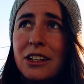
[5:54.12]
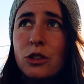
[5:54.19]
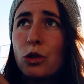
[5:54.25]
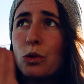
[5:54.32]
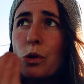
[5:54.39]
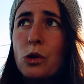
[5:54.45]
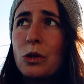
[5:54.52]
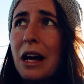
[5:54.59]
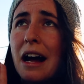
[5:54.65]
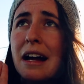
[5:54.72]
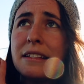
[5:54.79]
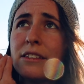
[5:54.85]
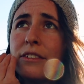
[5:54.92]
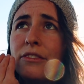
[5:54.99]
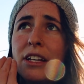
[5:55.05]
do all
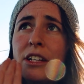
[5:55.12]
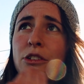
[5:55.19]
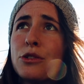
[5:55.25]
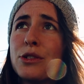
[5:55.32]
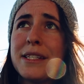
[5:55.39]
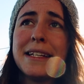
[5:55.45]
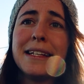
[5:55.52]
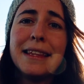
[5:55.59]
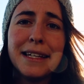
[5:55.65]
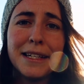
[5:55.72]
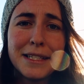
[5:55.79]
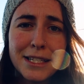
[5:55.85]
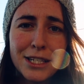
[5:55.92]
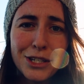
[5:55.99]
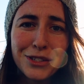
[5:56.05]
kinds of interesting
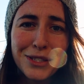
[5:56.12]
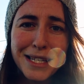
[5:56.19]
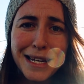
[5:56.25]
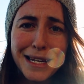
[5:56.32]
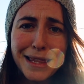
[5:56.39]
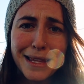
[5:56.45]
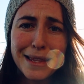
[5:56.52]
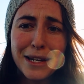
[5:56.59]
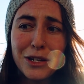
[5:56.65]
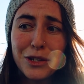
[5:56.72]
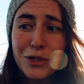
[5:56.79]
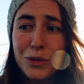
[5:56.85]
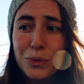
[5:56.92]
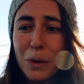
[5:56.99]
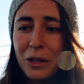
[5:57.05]
things to your teeth and then you
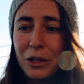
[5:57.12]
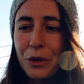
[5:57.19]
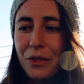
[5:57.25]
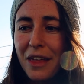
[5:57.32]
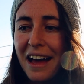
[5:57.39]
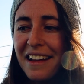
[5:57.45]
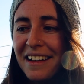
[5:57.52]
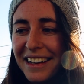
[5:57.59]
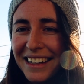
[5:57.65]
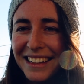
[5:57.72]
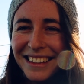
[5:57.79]
swallow that,